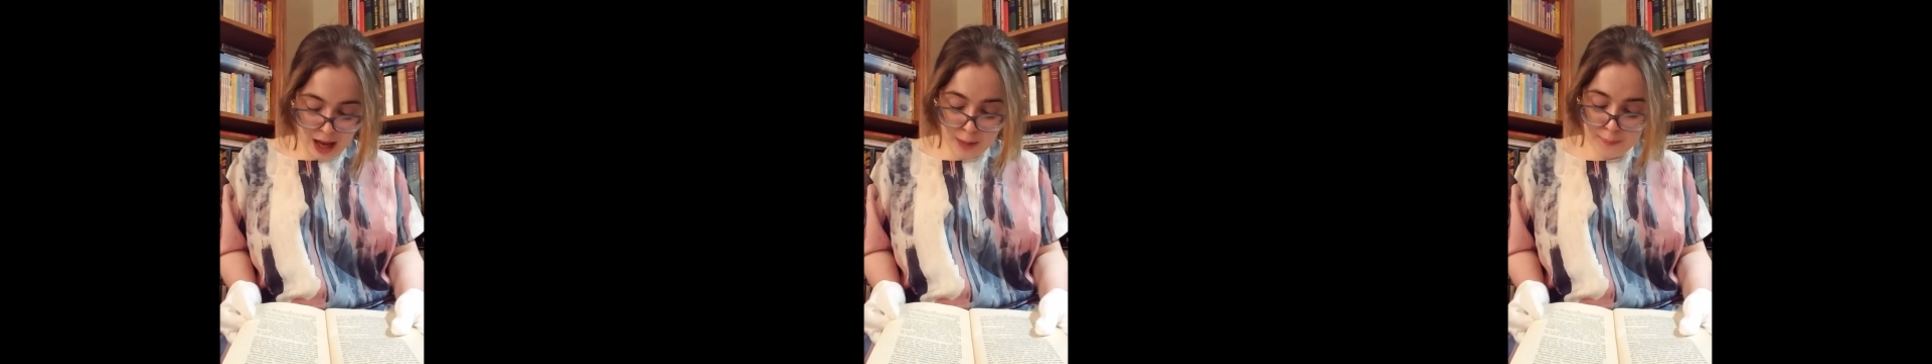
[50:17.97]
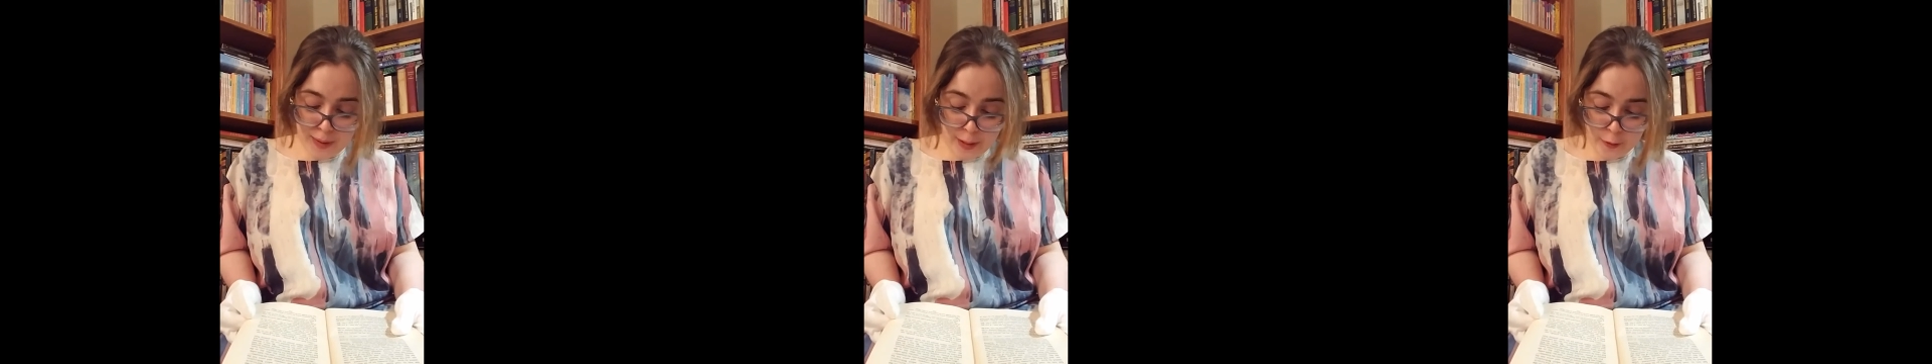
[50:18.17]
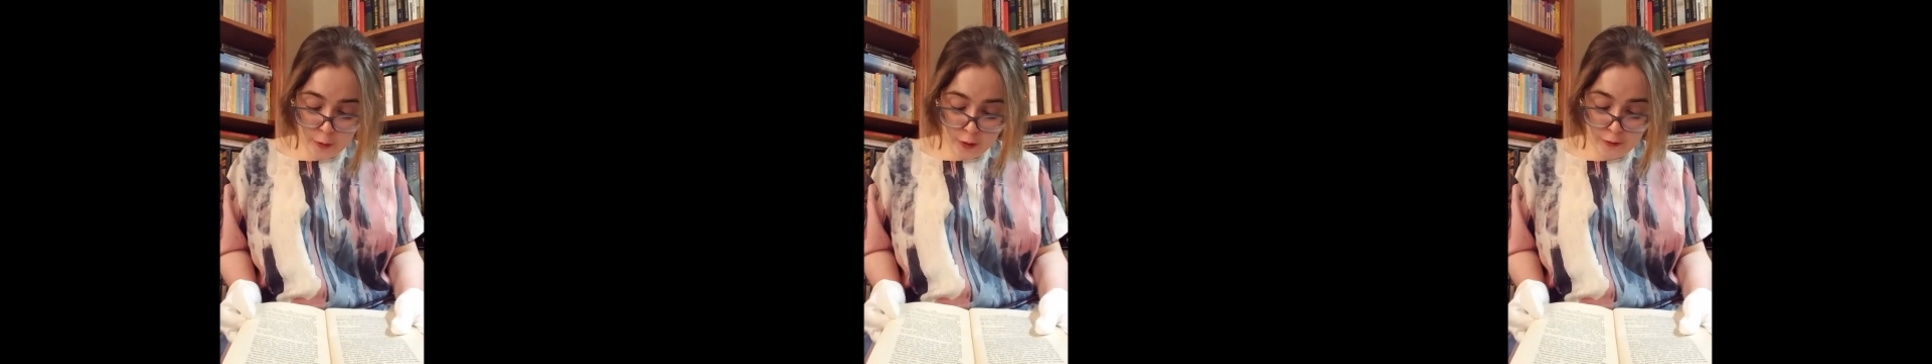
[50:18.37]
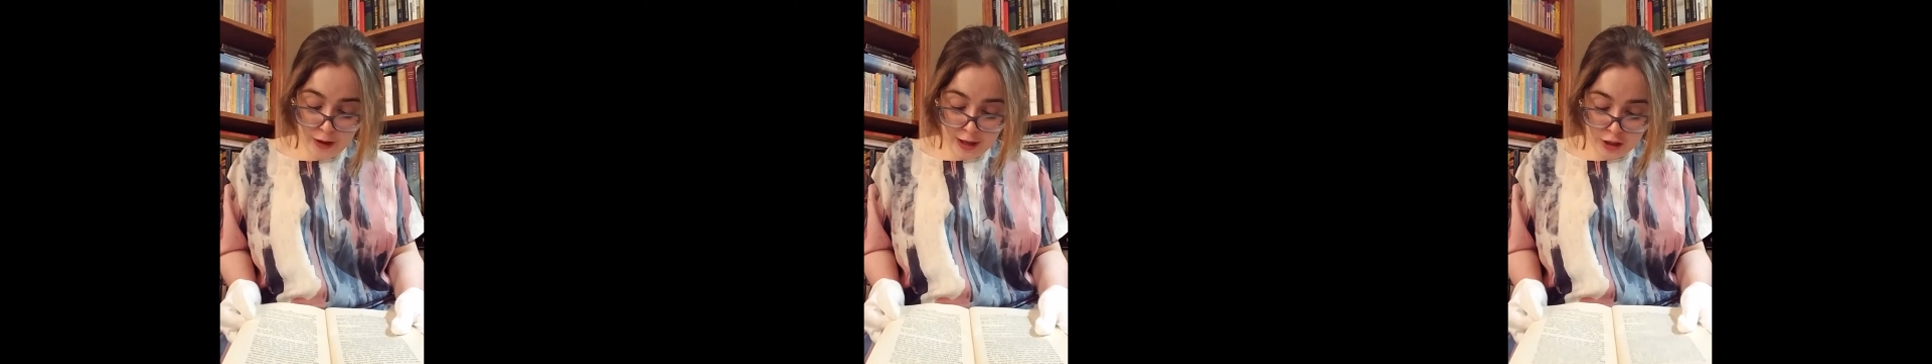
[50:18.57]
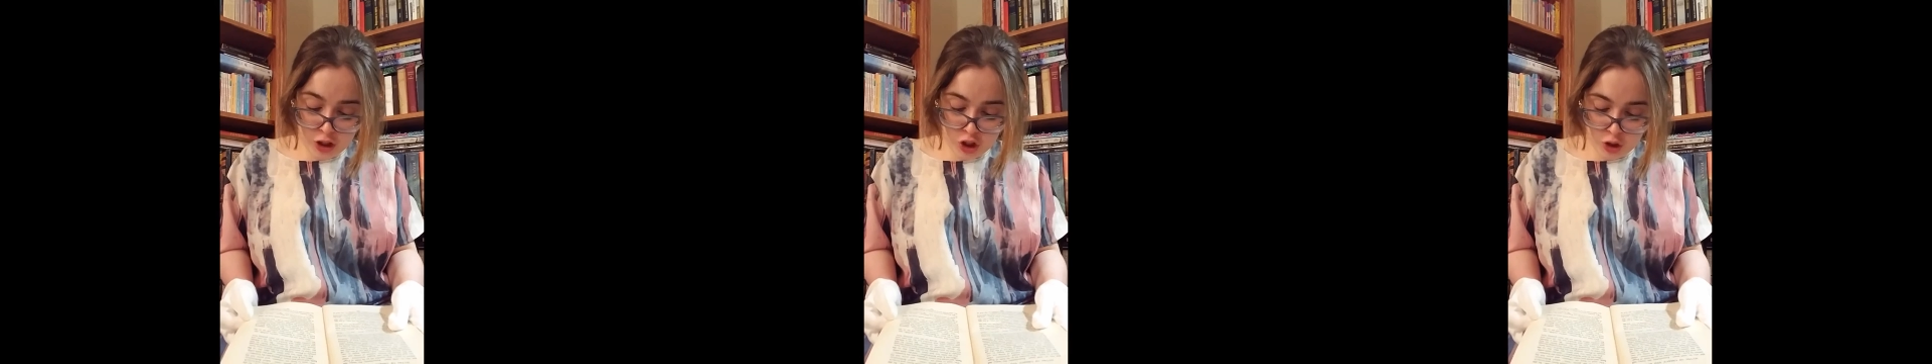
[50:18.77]
on
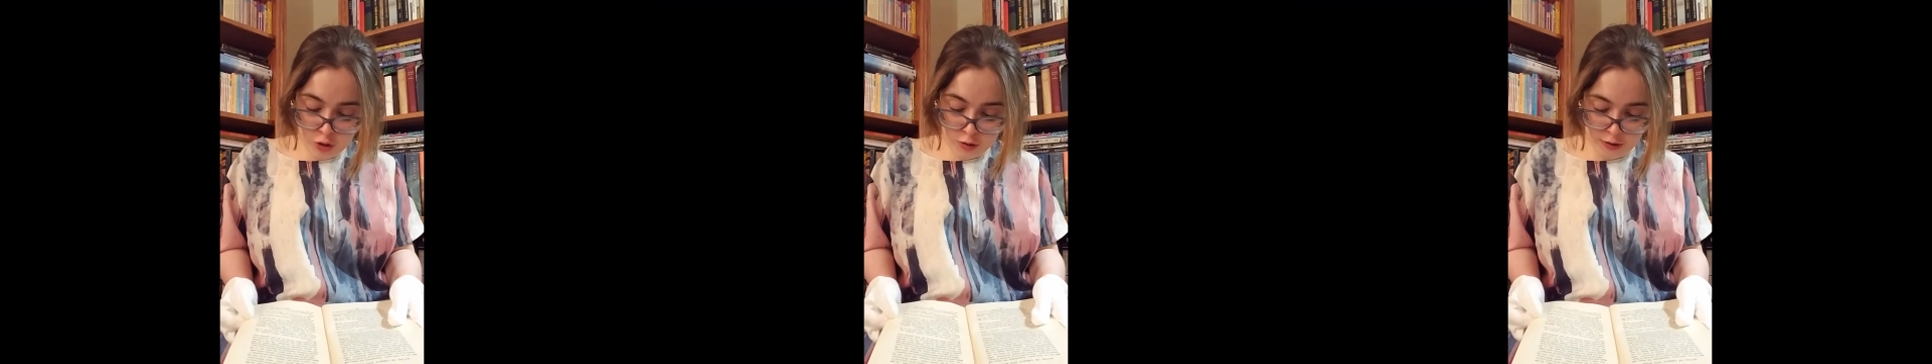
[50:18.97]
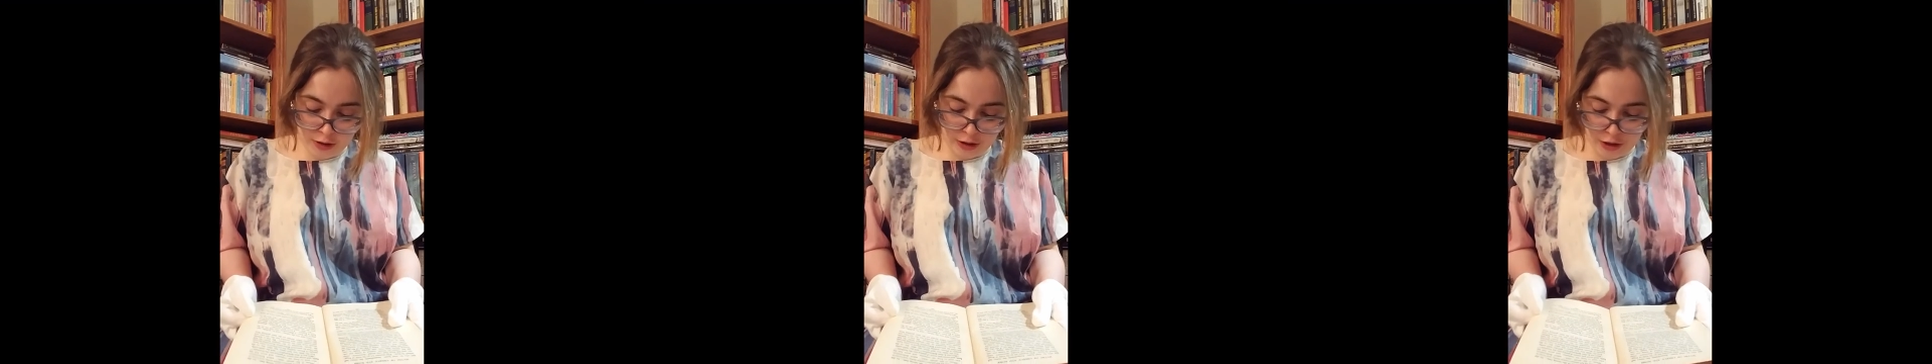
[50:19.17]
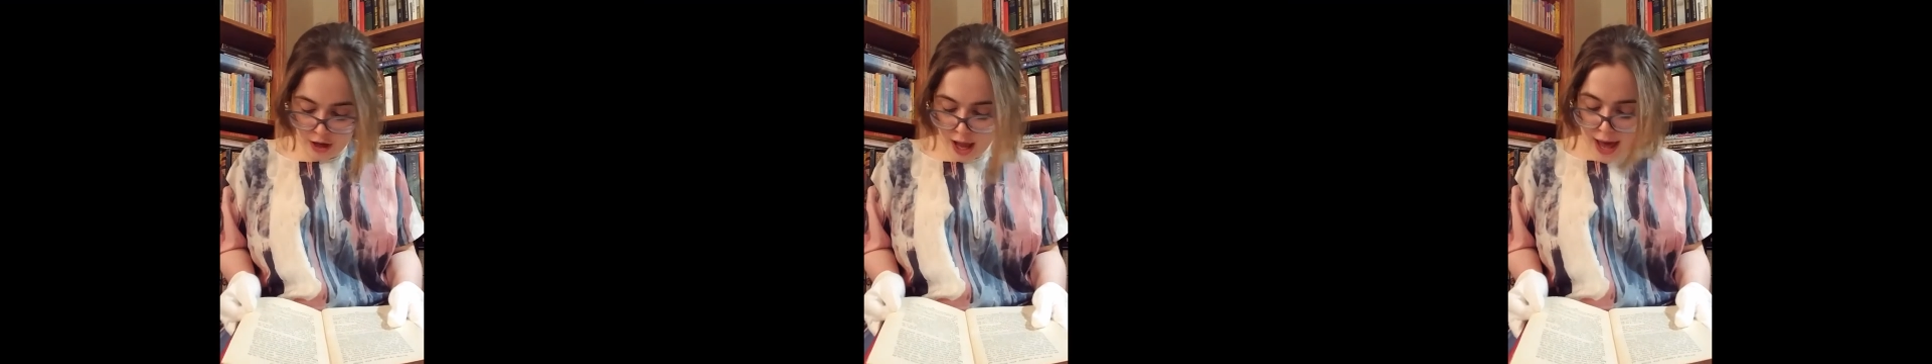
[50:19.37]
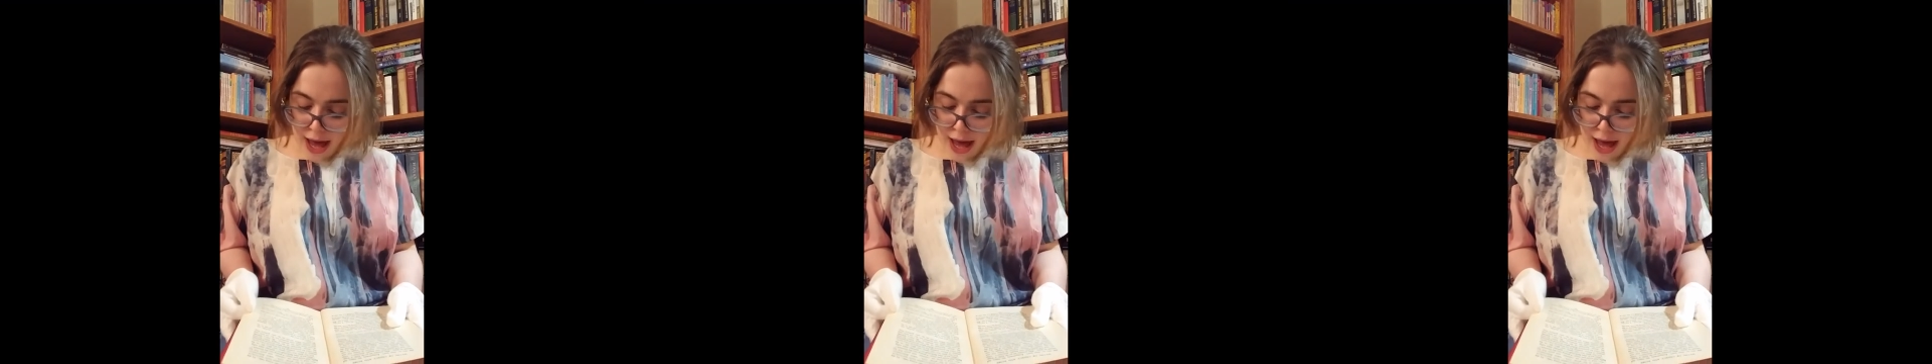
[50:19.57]
Bellerophon's shoulder,